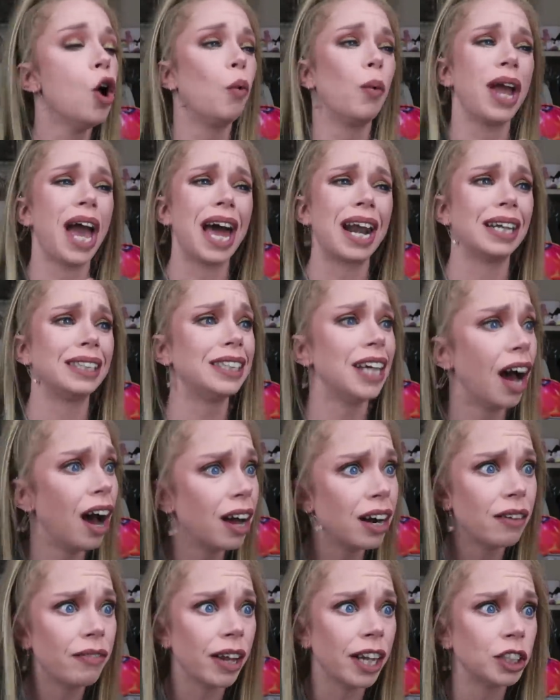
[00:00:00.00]
We had a
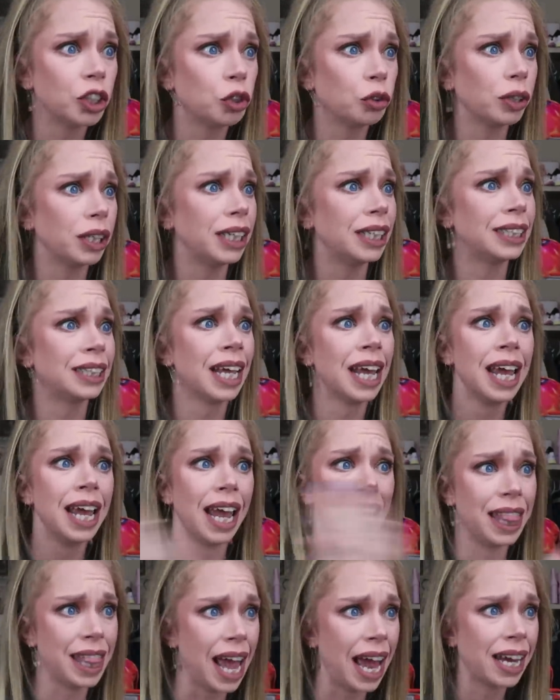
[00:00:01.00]
ton of entries
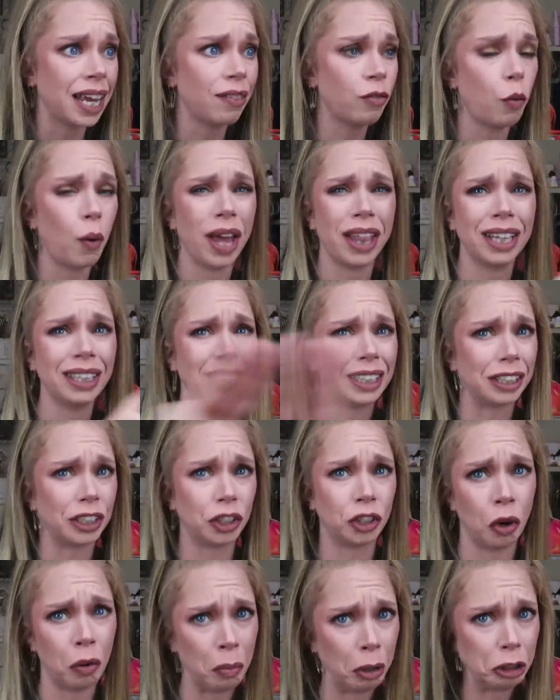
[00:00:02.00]
in that giveaway. This is
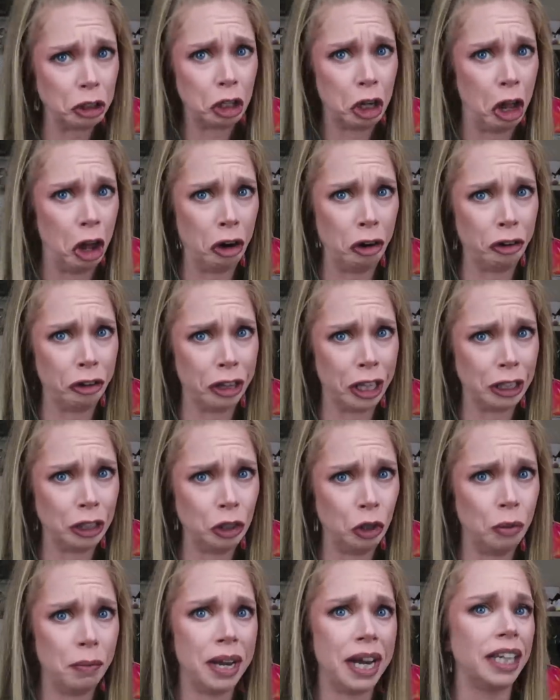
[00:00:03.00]
so much longer than
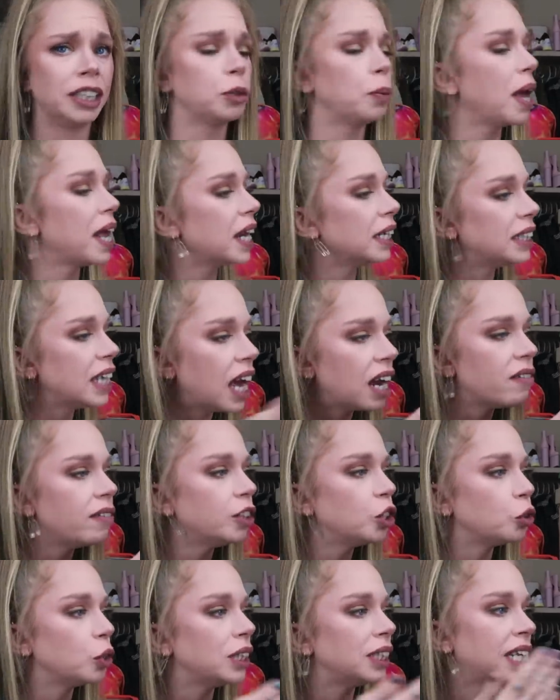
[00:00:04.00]
two minutes. We had a ton of
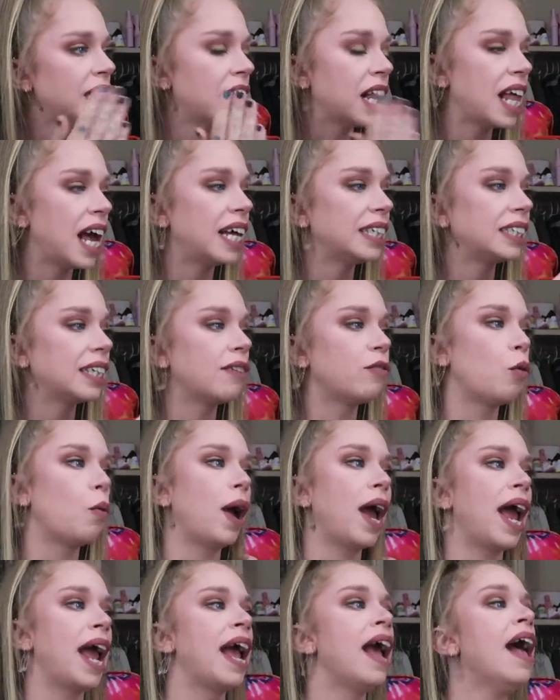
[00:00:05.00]
entries in the last
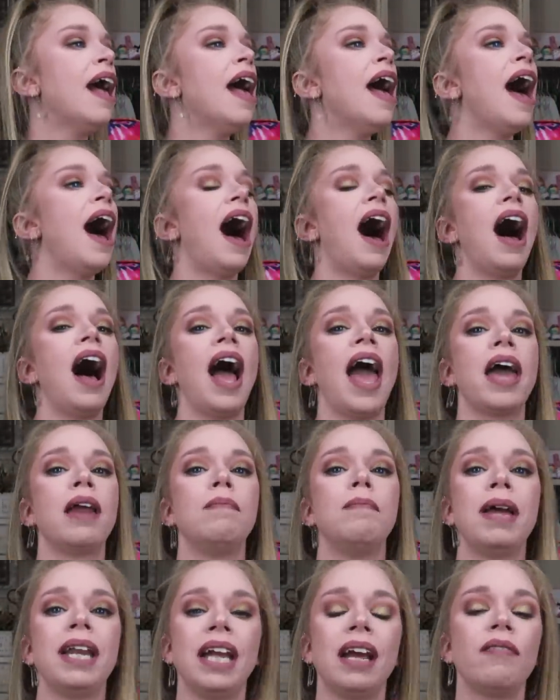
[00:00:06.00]
giveaway, uh,
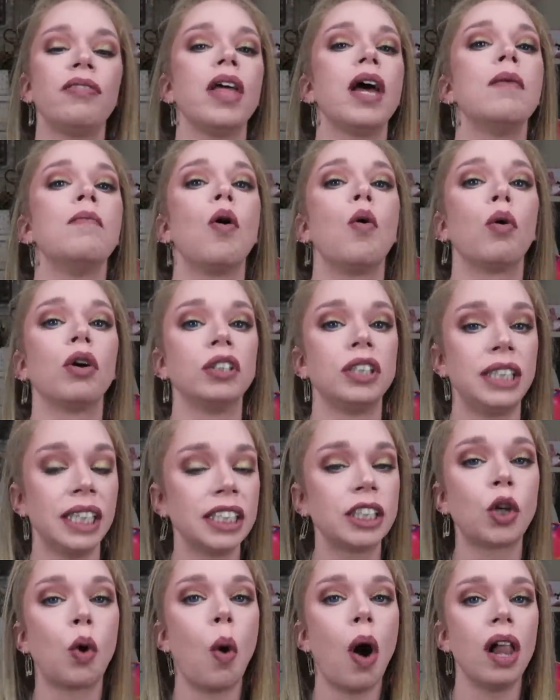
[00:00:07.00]
and many of them were
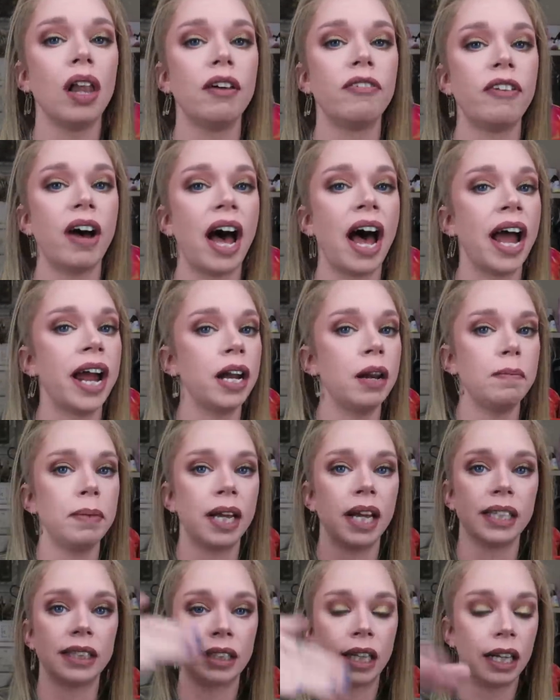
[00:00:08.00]
disqualified
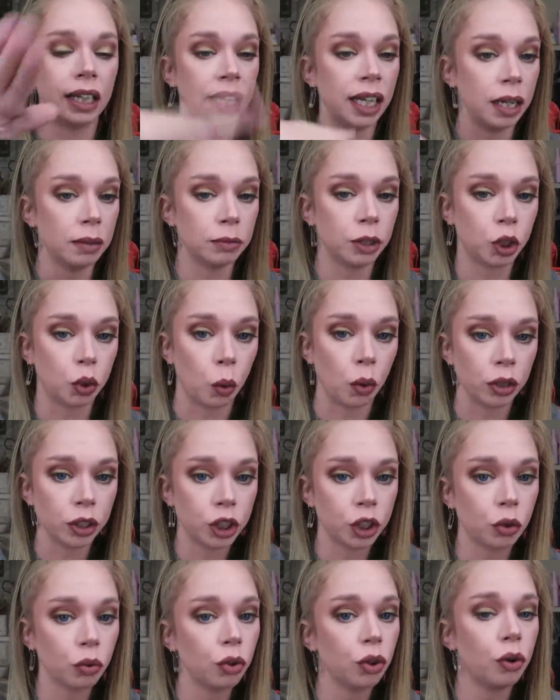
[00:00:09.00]
because Gleam
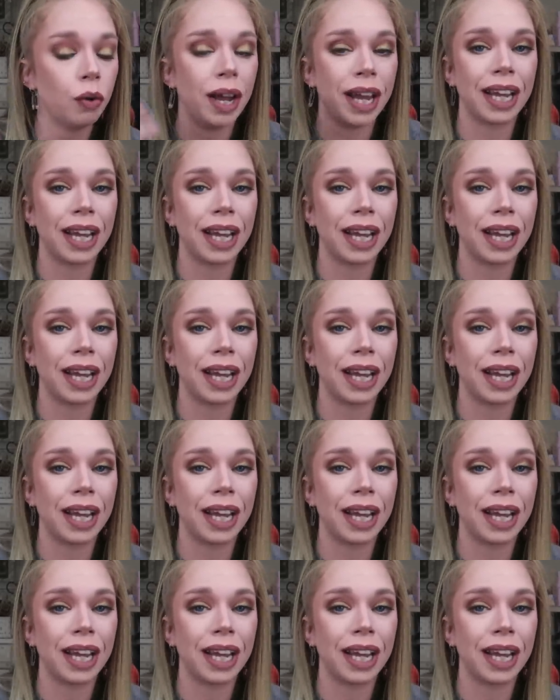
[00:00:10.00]
sorts through.